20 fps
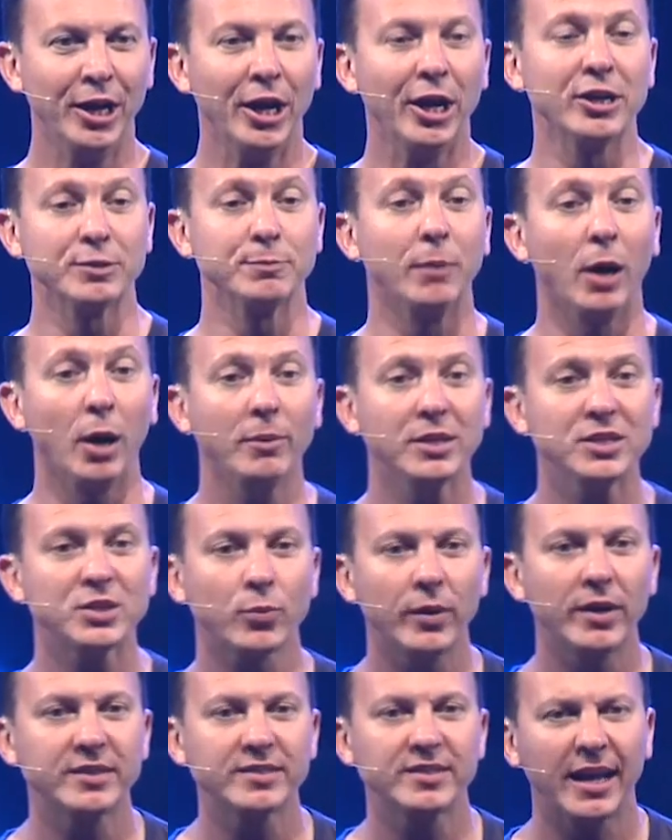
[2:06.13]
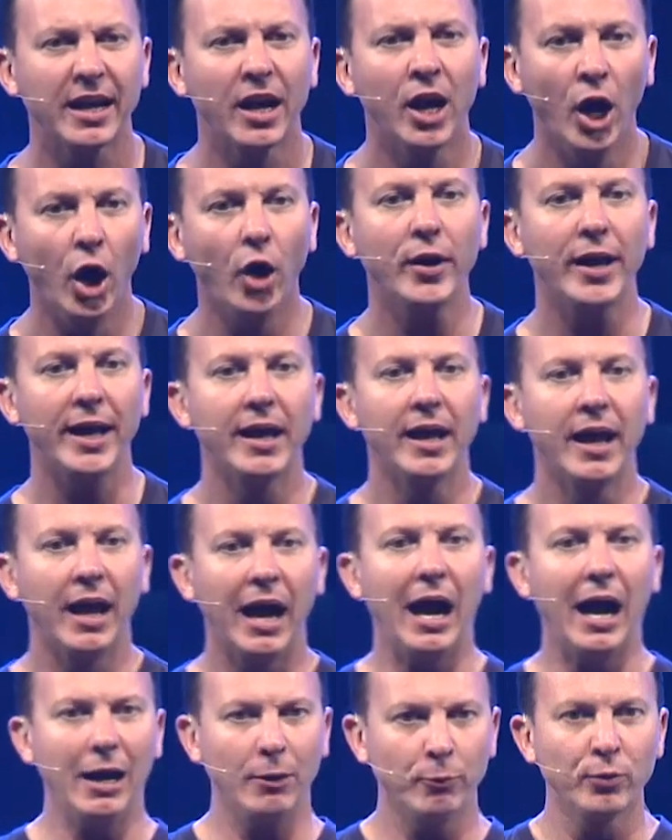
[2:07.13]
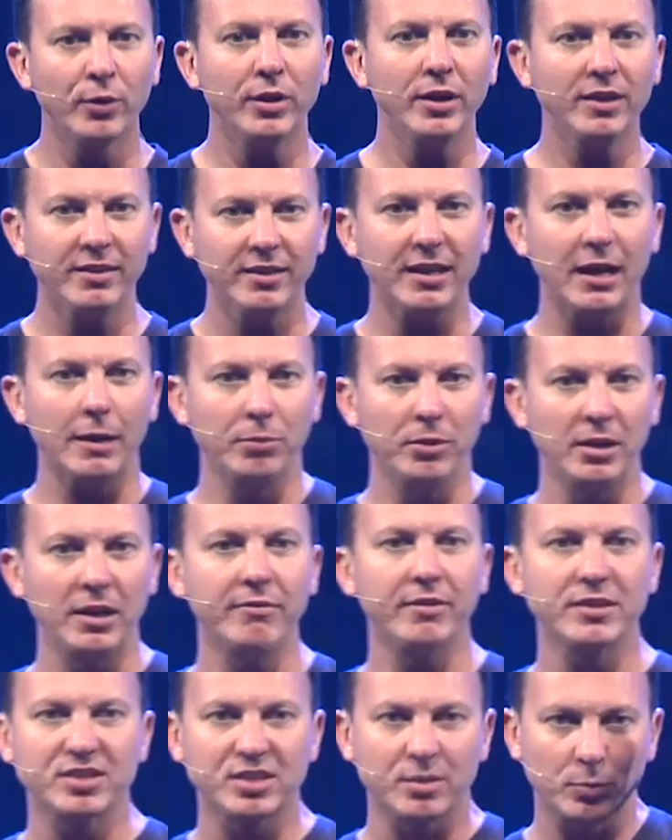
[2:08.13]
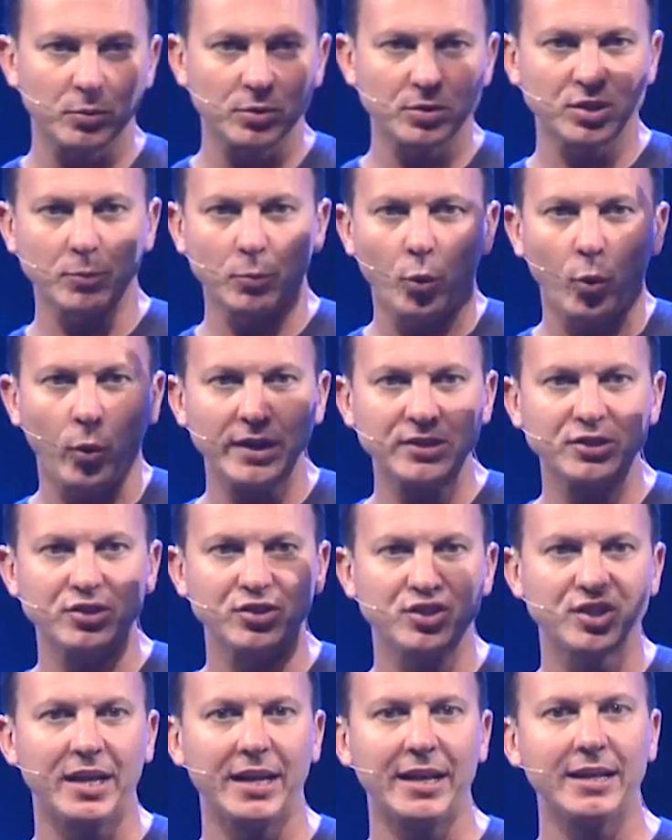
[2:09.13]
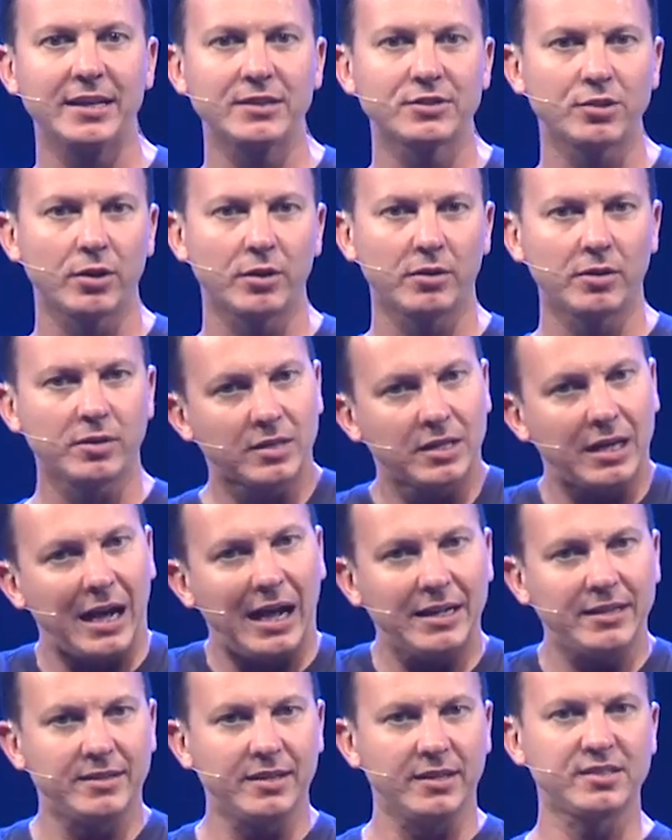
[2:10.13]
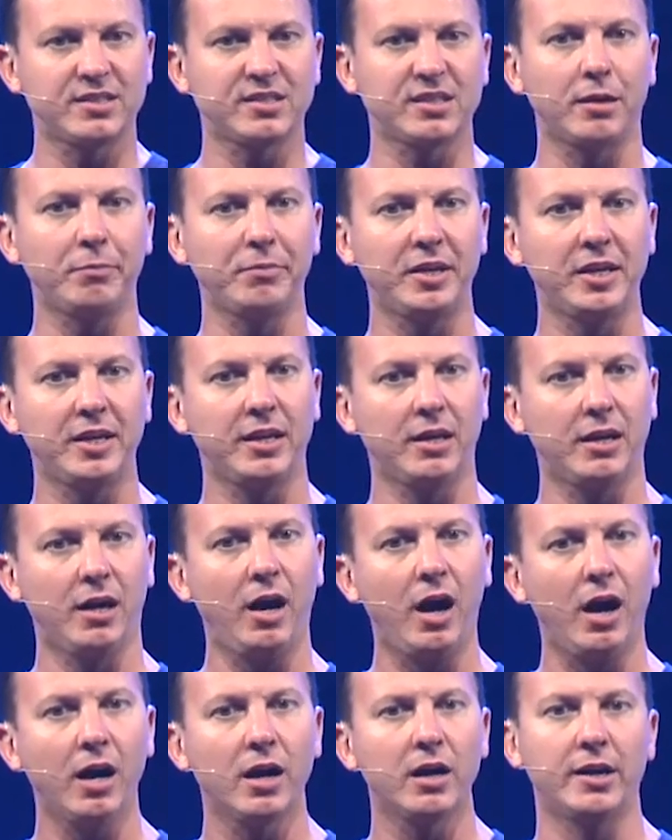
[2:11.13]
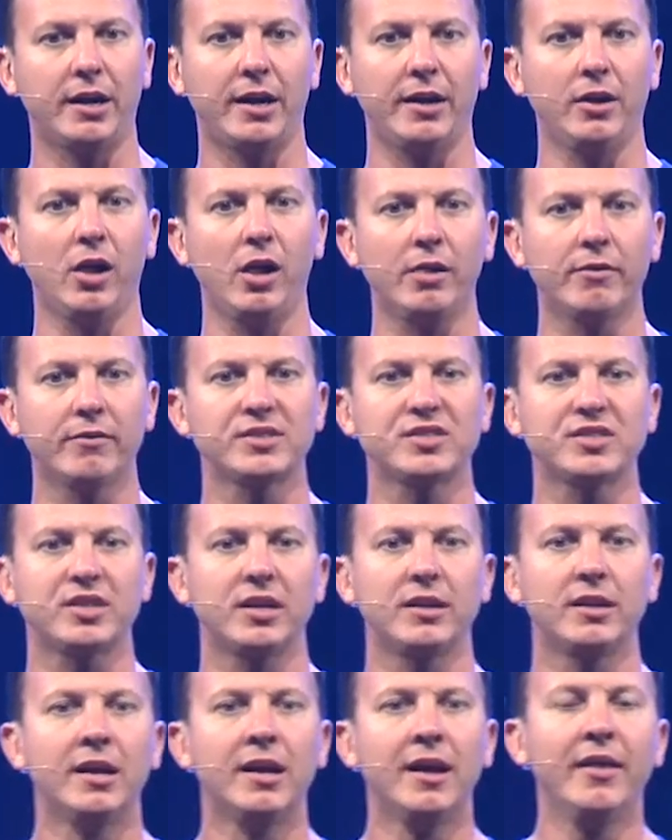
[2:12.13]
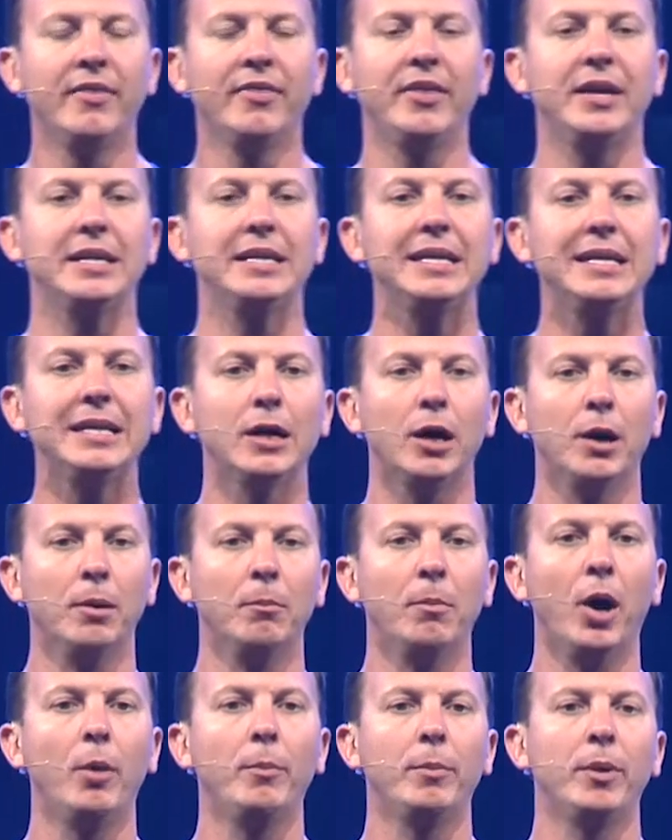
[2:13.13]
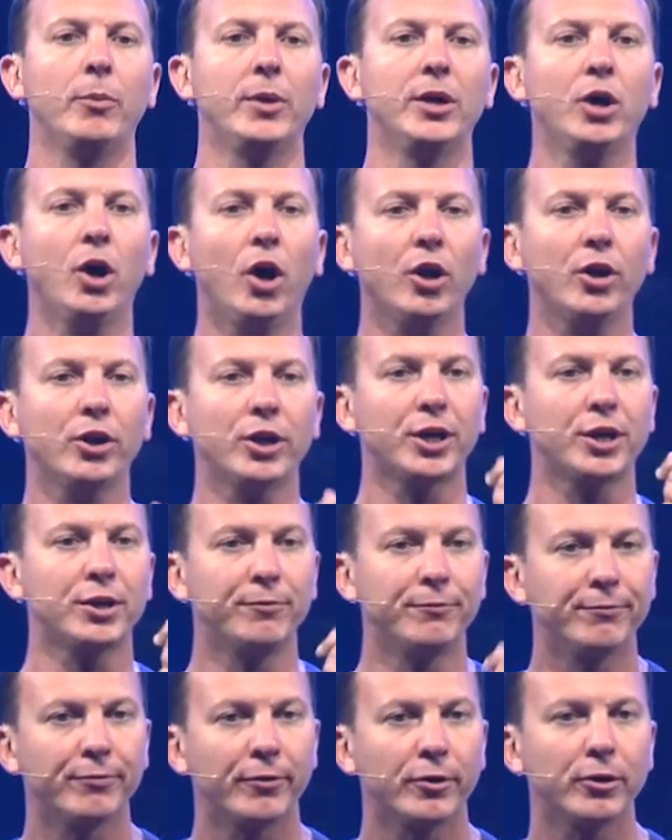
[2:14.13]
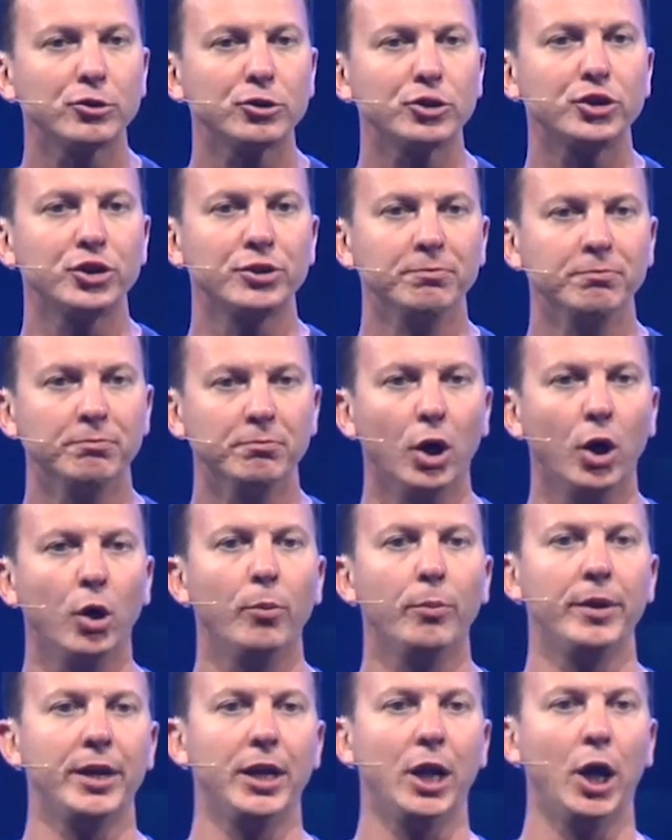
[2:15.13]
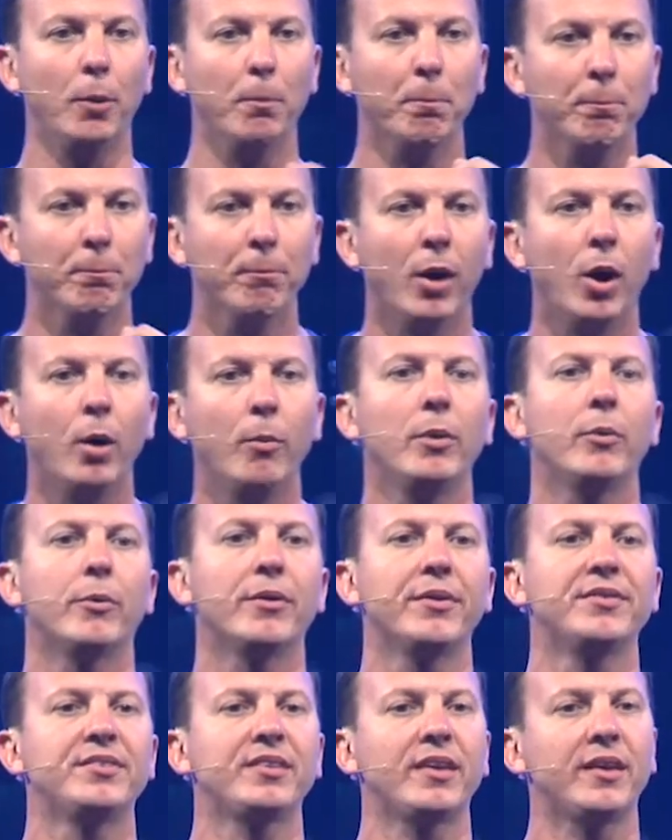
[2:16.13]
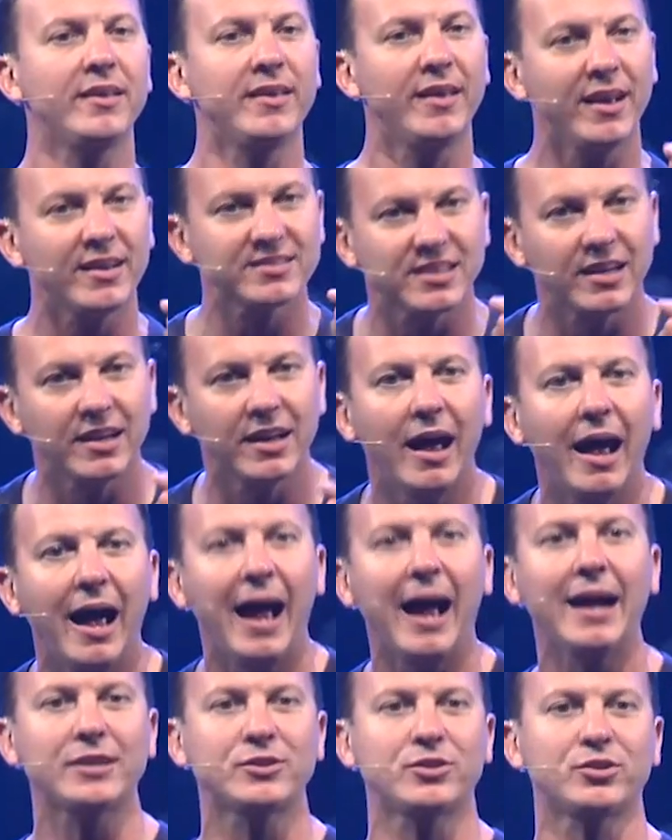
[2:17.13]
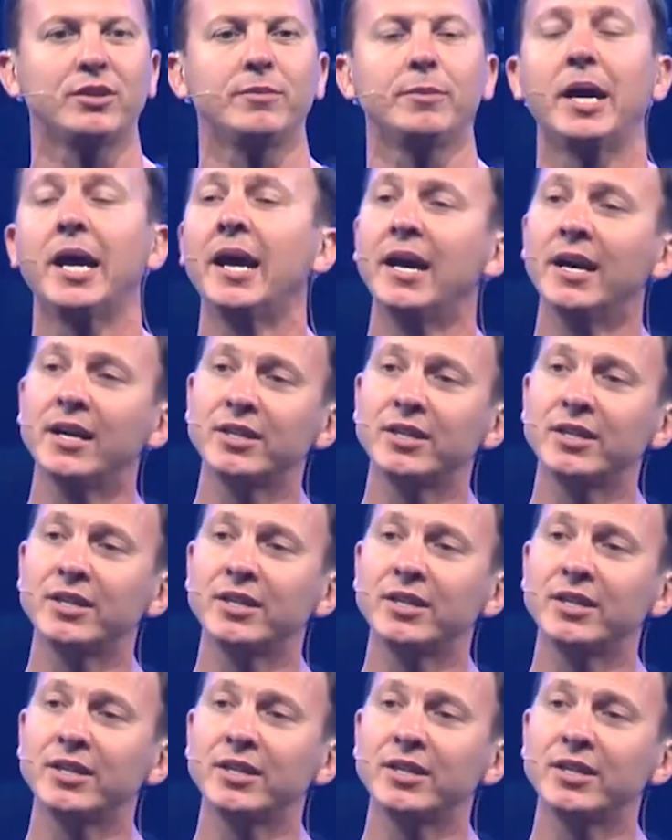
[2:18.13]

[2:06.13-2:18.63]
There's moments when it's like, okay, I really think I believe this. Some, some questions getting answered. God does something in a heart, and all of a sudden they need a moment. We call it a conversion moment, a moment where they say, yes, I actually. Be.